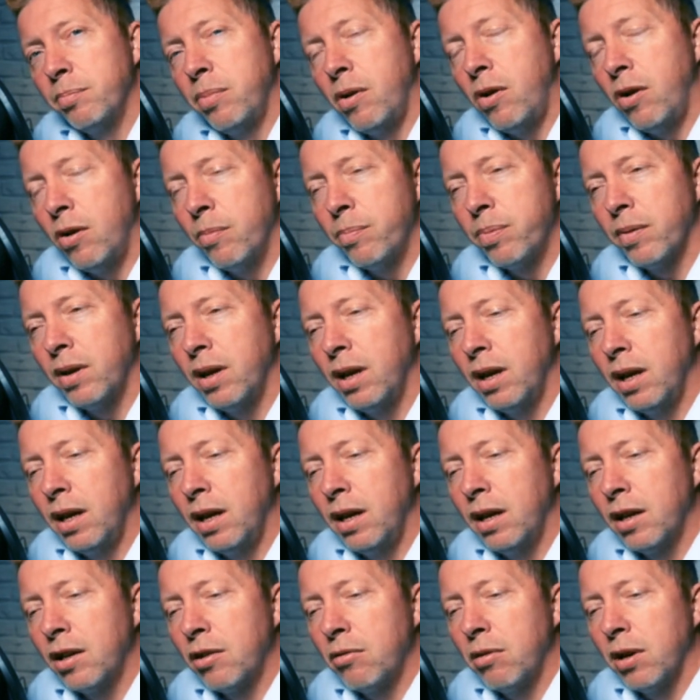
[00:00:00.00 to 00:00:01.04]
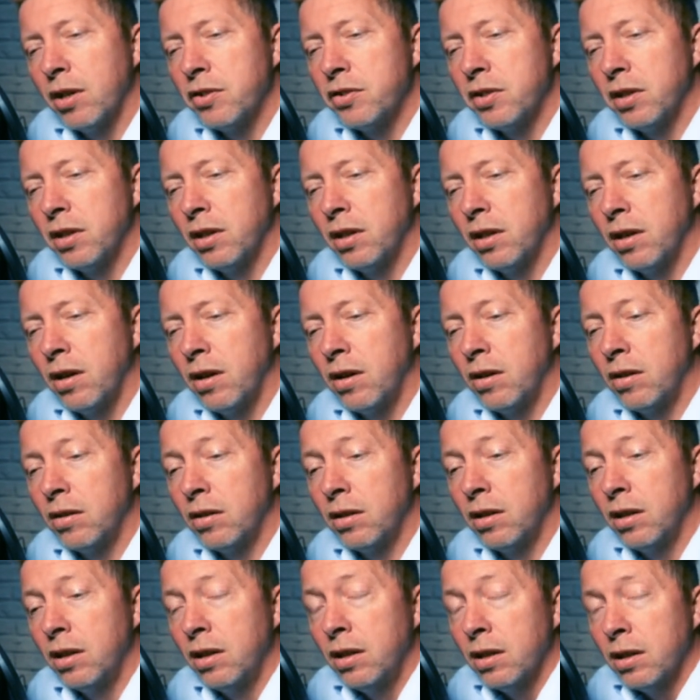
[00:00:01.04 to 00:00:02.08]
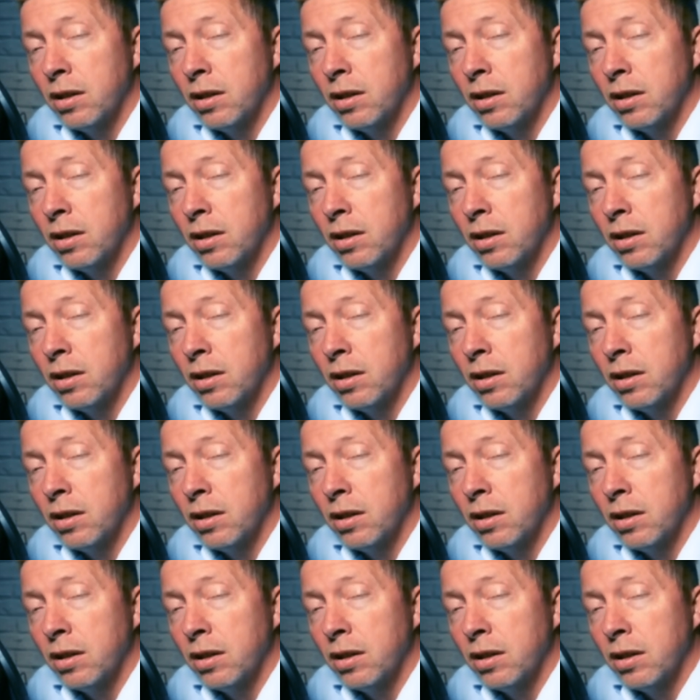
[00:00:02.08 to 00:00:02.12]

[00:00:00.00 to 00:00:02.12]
pop a question on